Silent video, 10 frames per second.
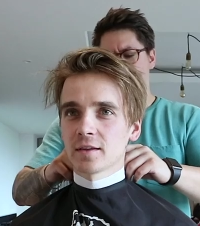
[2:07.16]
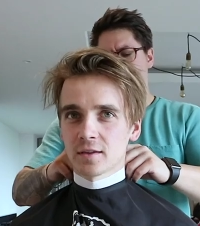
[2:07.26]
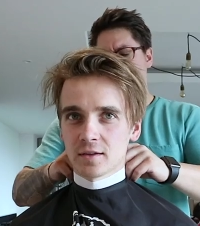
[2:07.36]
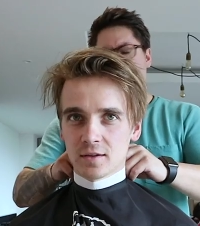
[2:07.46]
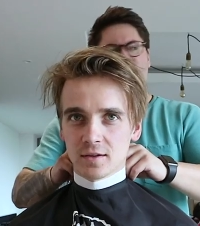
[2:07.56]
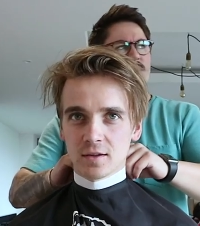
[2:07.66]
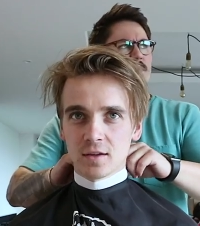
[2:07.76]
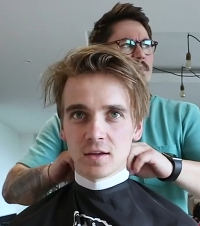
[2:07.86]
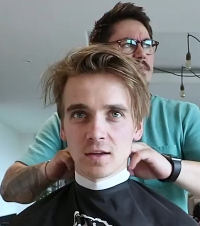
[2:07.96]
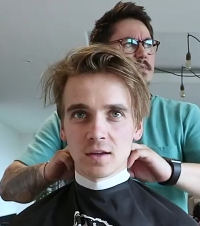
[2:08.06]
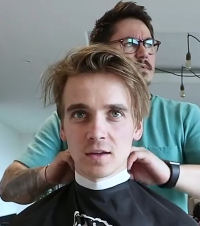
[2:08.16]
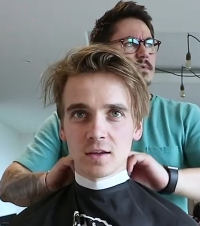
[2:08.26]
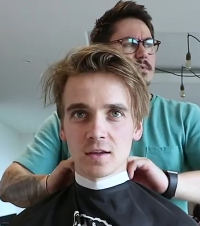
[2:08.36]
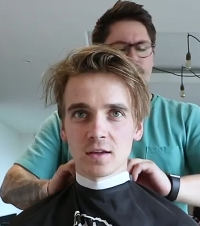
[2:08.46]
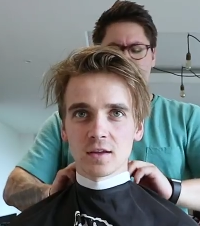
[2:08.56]

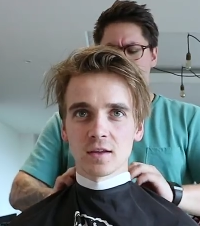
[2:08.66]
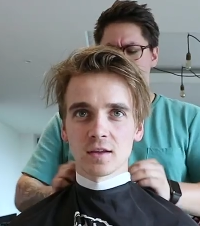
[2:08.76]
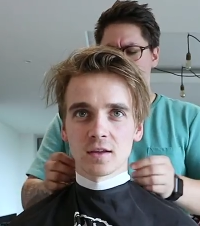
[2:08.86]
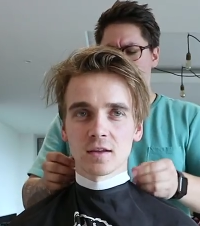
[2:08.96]
No one is speaking in this clip.